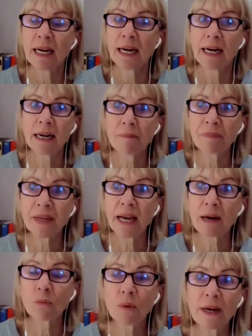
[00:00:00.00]
Um,
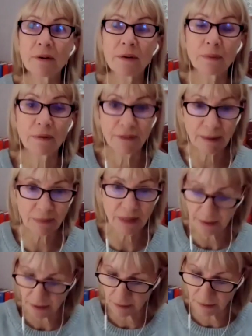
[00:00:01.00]
and we're a family
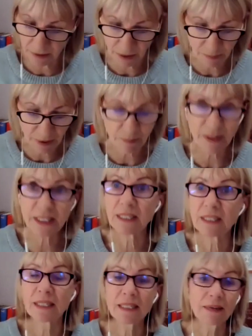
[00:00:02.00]
that you know both my
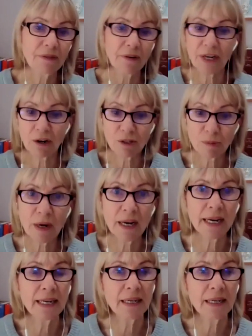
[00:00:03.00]
sisters live very close by,